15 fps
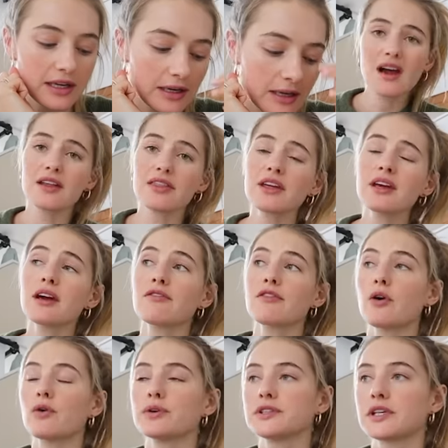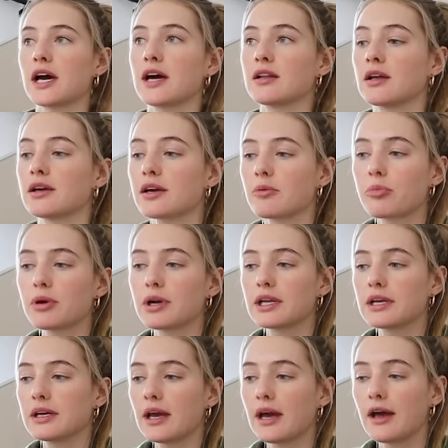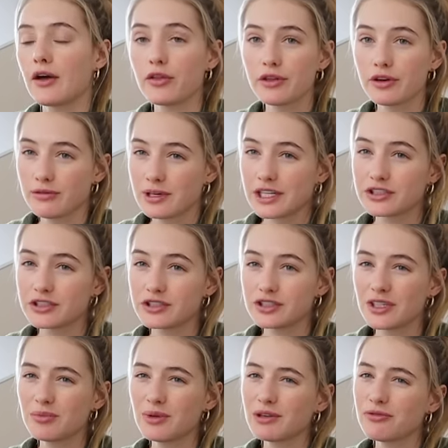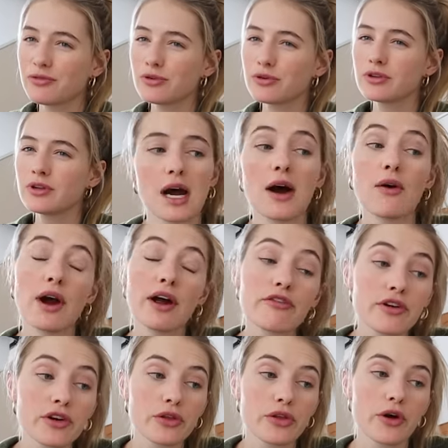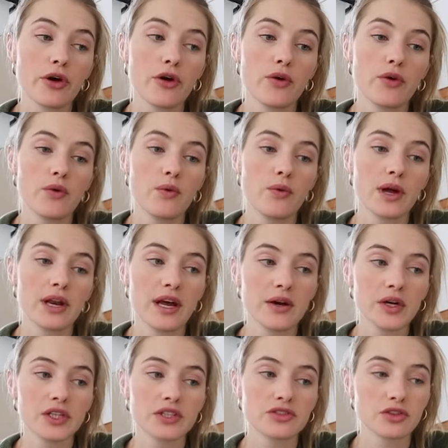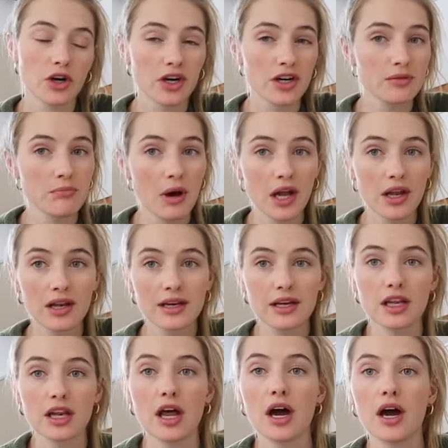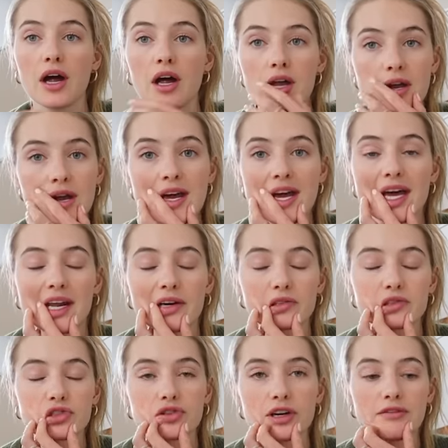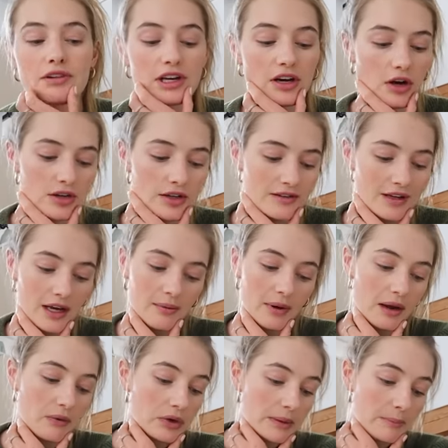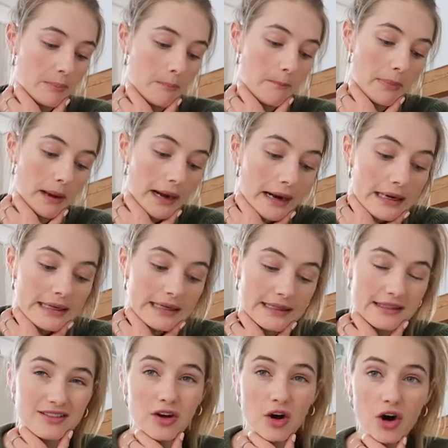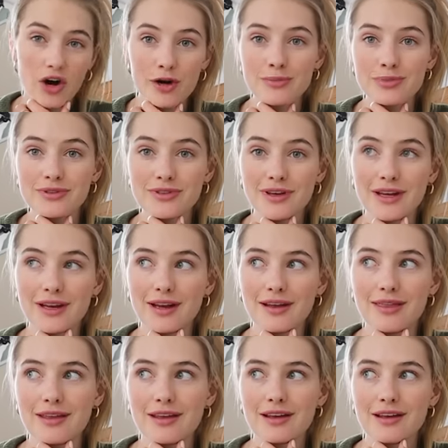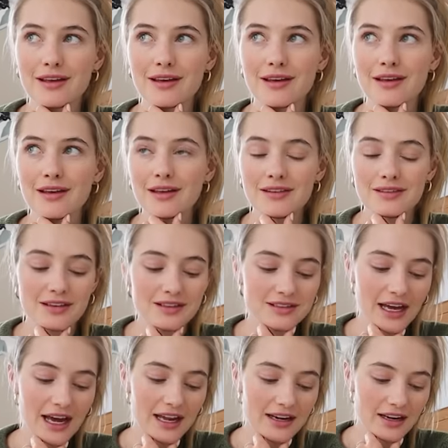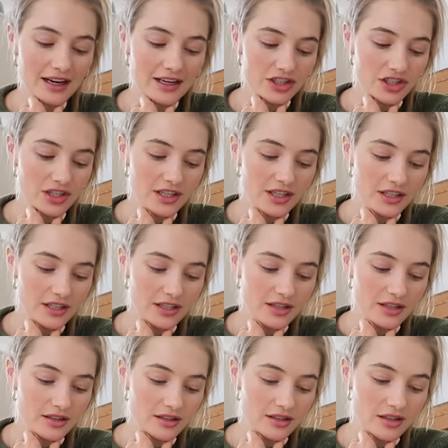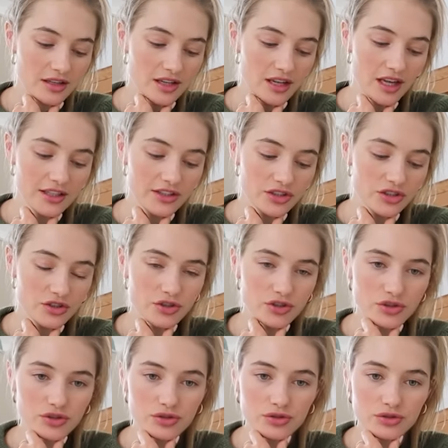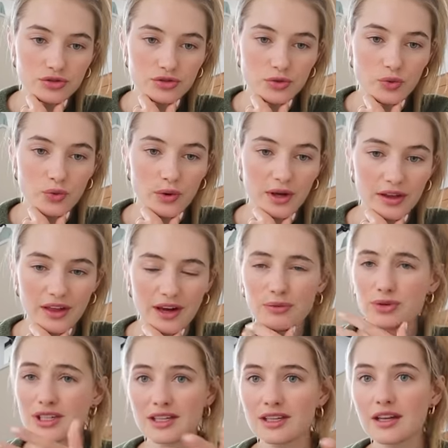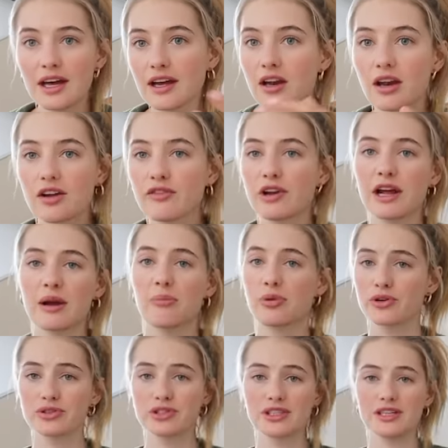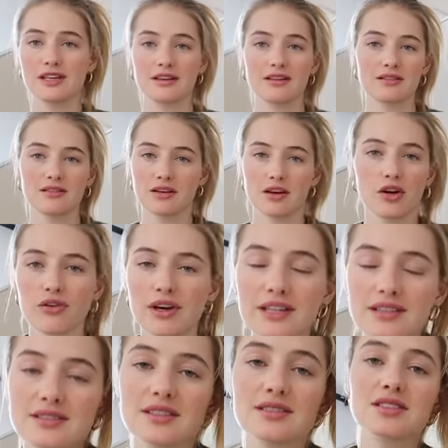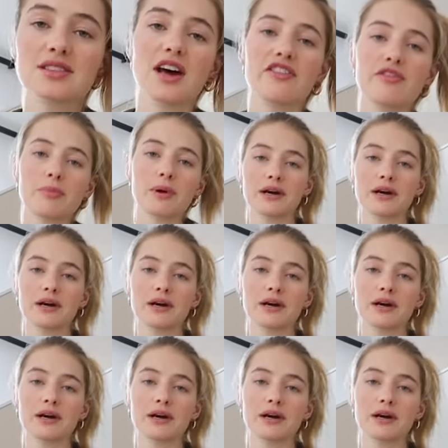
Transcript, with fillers: And I think I've always had like a pretty healthy relationship with food. However though, when I started modeling a lot and I was traveling all the time, I would barely eat carbs, and I think this had actually a lot to do with, I would eat like a lot of like protein and greens and stuff,